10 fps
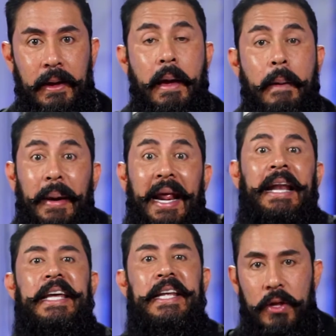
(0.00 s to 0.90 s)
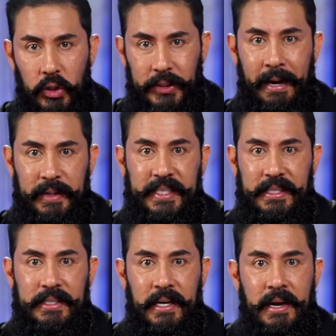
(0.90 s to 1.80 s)
But I need those
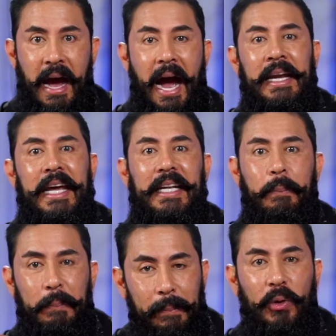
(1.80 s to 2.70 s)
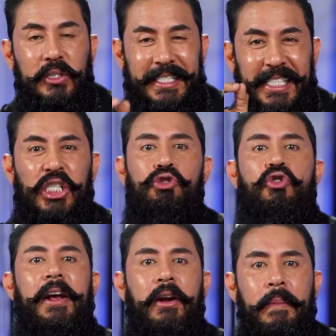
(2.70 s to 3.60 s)
nemesis. I need people to just
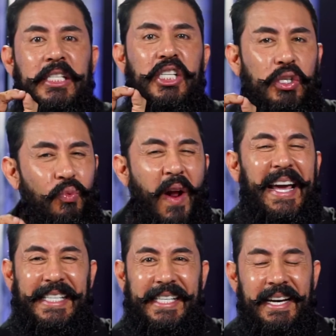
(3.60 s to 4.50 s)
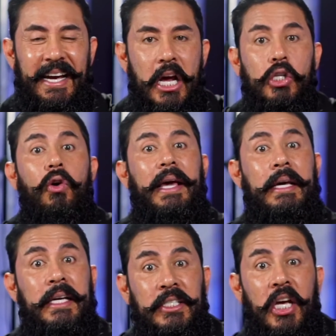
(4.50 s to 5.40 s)
trigger me just right so I
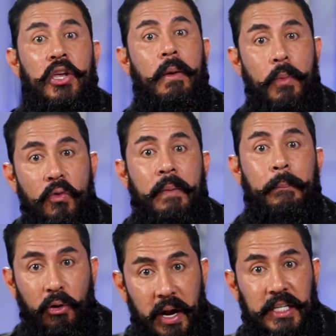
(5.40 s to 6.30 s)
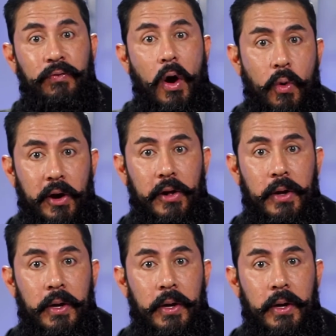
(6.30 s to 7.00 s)
can continue to move and progress forward.